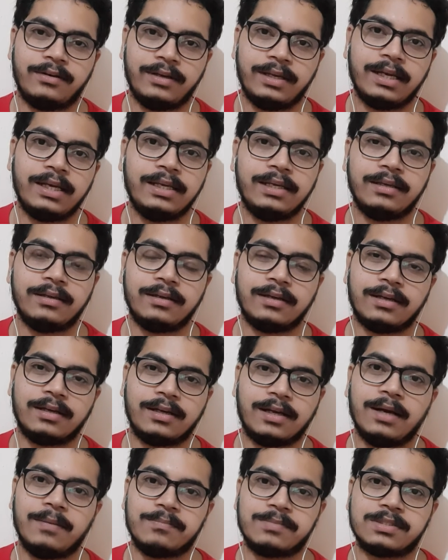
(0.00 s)
really
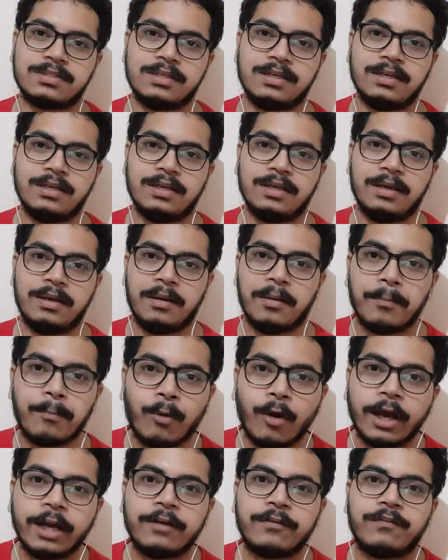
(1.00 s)
comes.
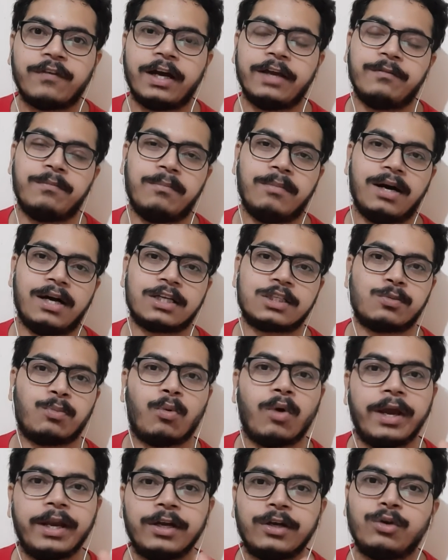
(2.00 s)
Point 0.5 marks,
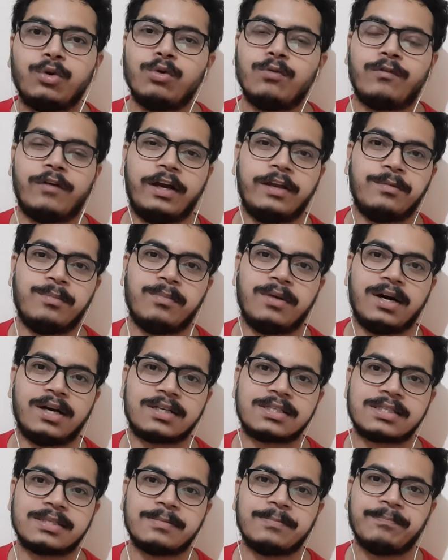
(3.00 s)
0.25
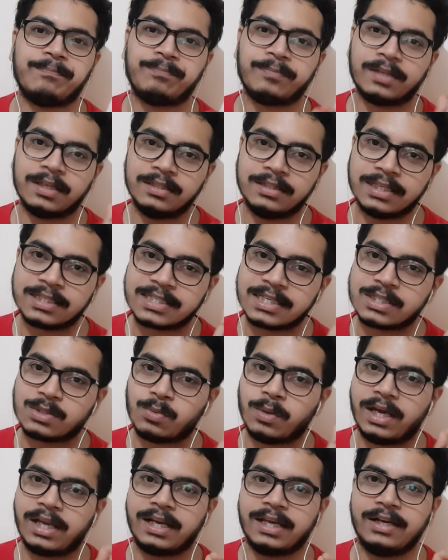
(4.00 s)
marks, this is
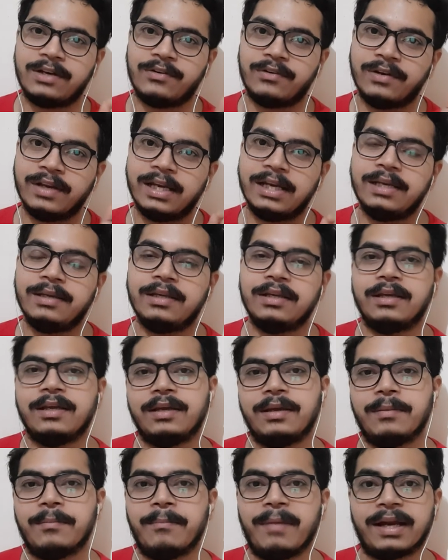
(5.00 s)
where it really
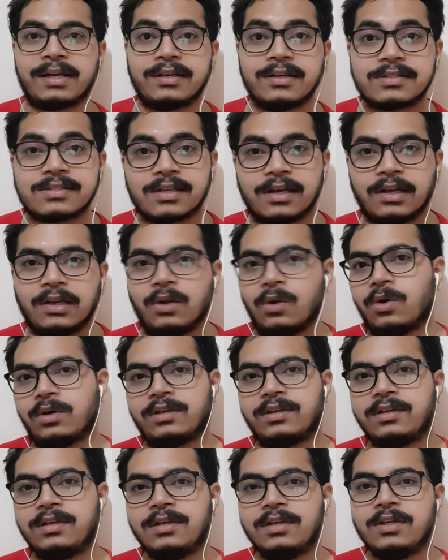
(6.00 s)
matters a lot.
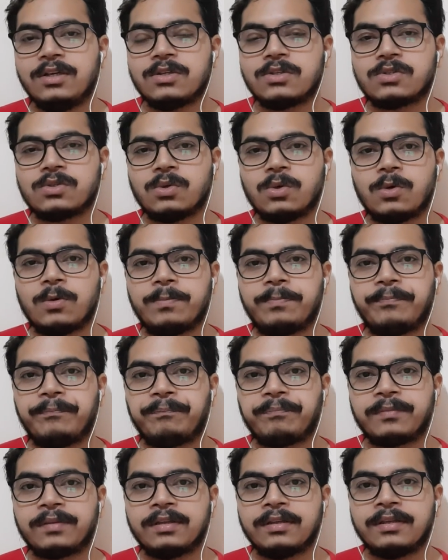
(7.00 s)

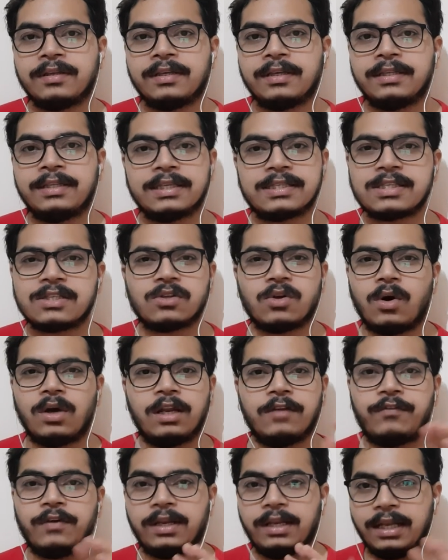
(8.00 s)
So this is all
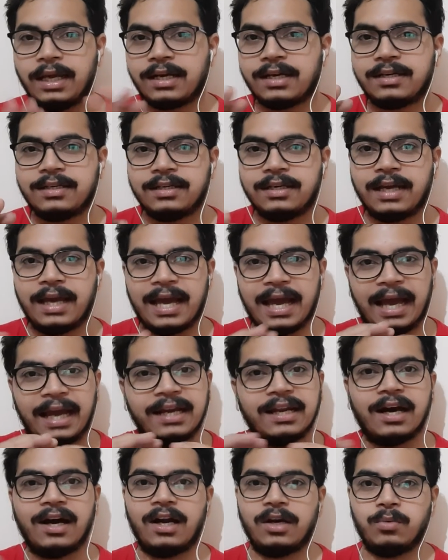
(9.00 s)
of a luck
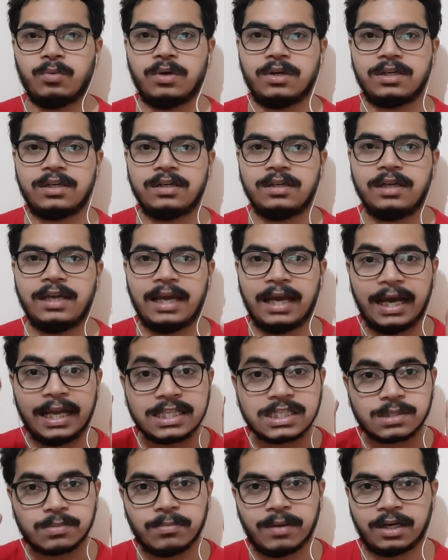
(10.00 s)
and hard work
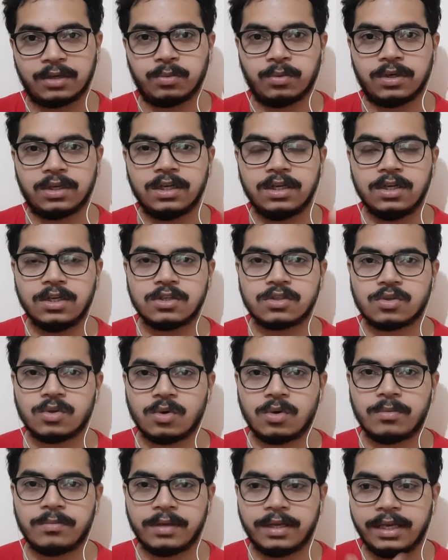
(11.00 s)
and smart work.
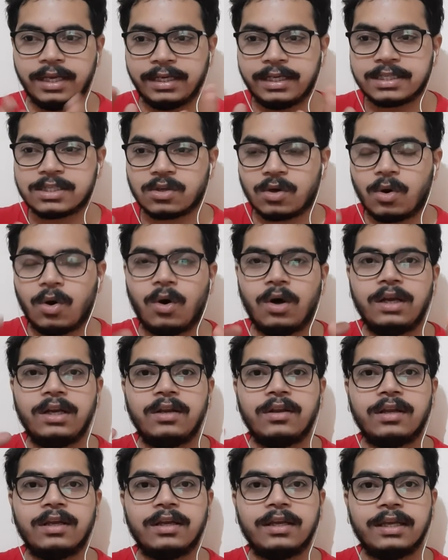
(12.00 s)
So it is
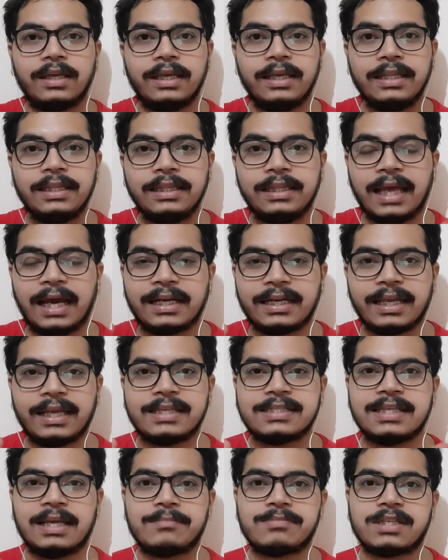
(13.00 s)
all in that
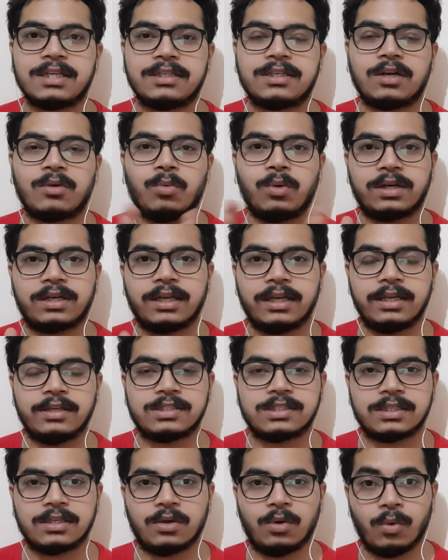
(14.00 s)
exam center what
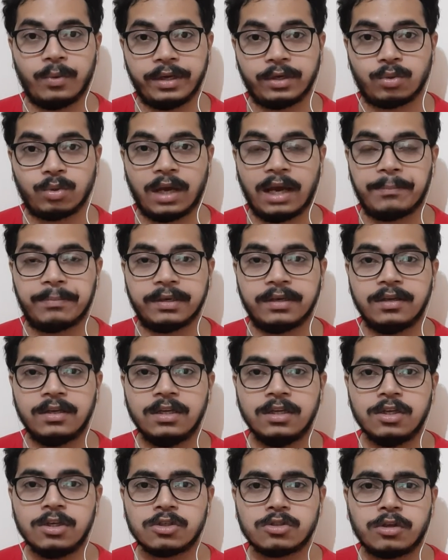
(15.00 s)
is going to happen.
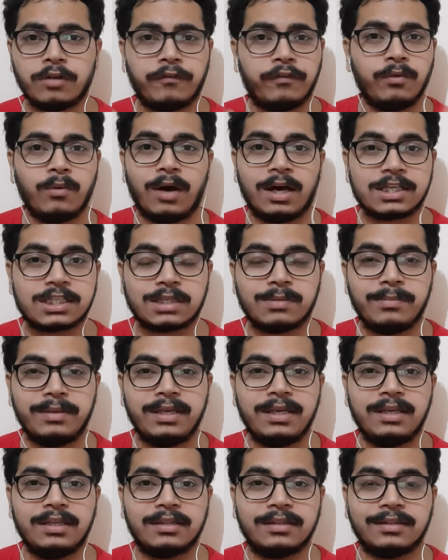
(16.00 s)
So if you ask
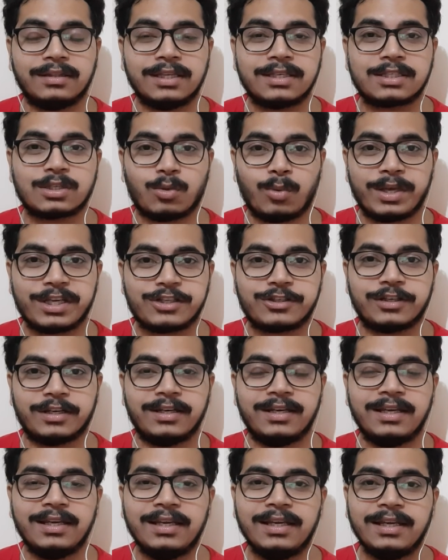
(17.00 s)
me this
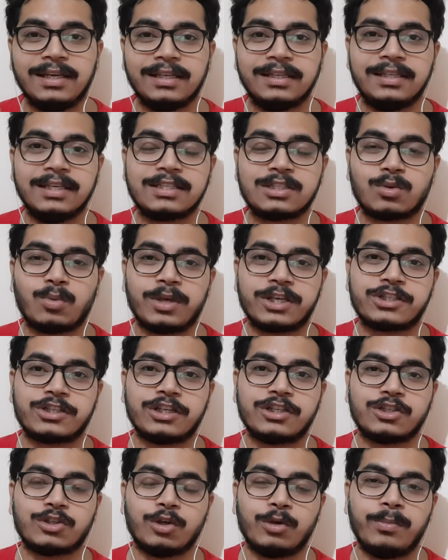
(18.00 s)

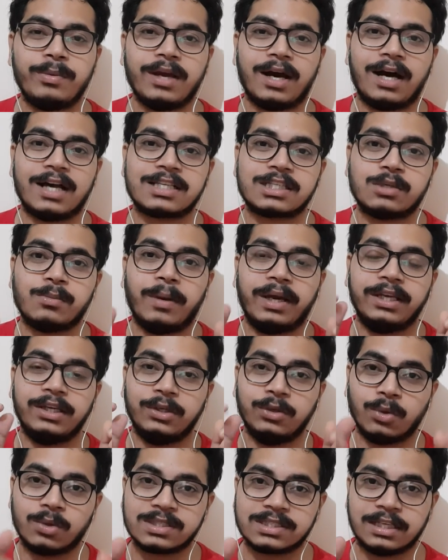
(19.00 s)
question should be asked by
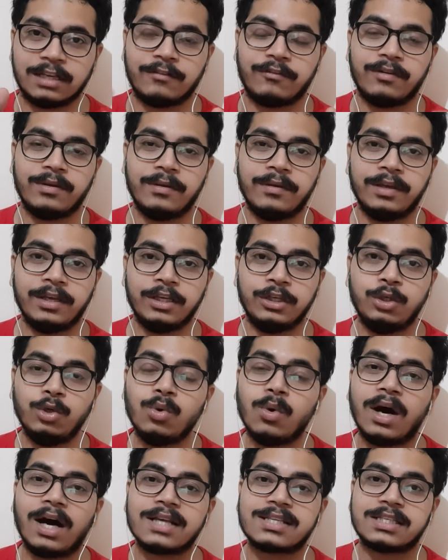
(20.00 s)
yourself.
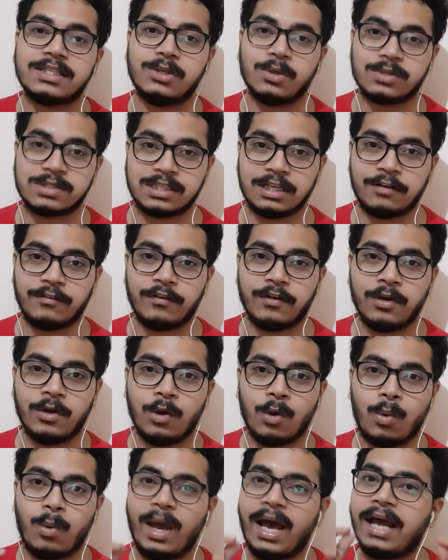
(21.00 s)
You ask yourself,
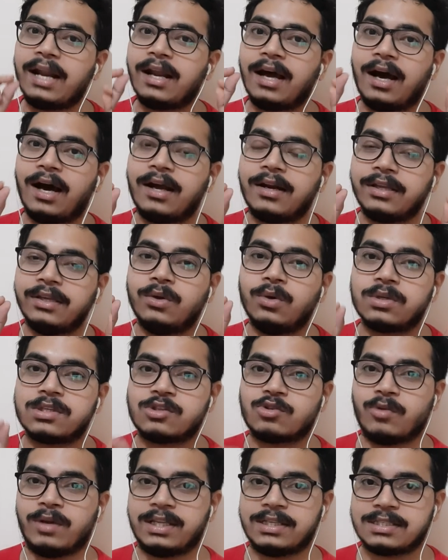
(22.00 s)
where are your
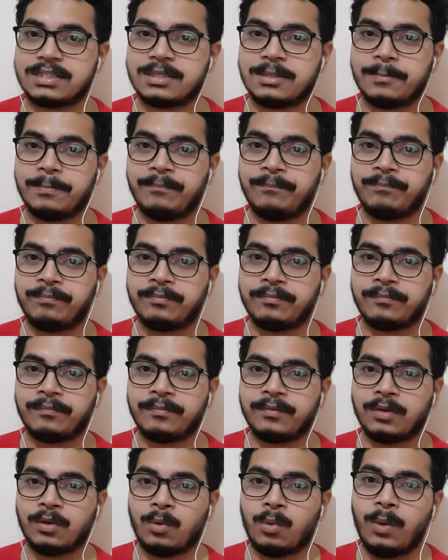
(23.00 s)
strengths?
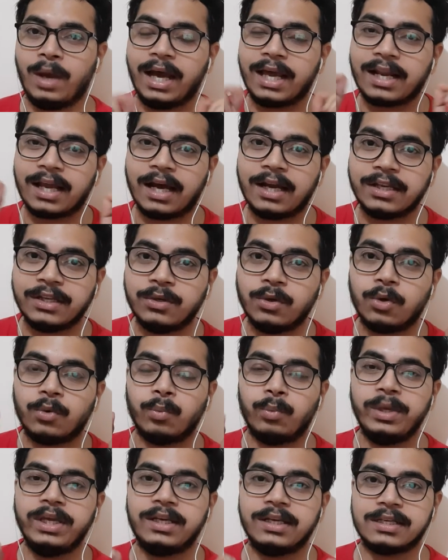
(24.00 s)
Where are your
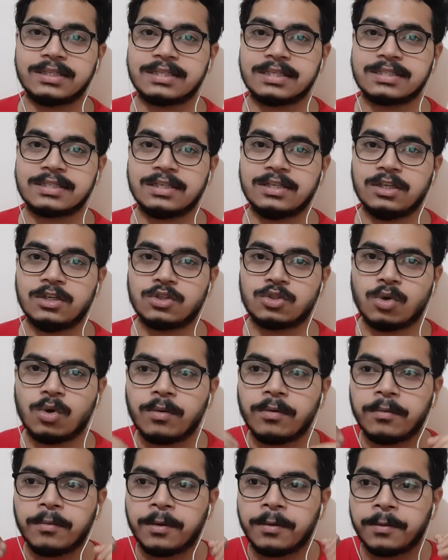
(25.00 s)
weaknesses?
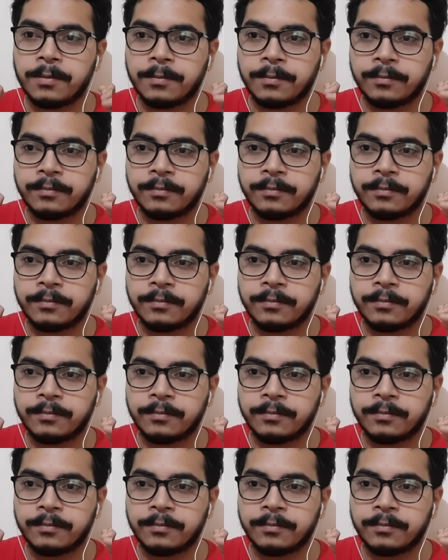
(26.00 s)
So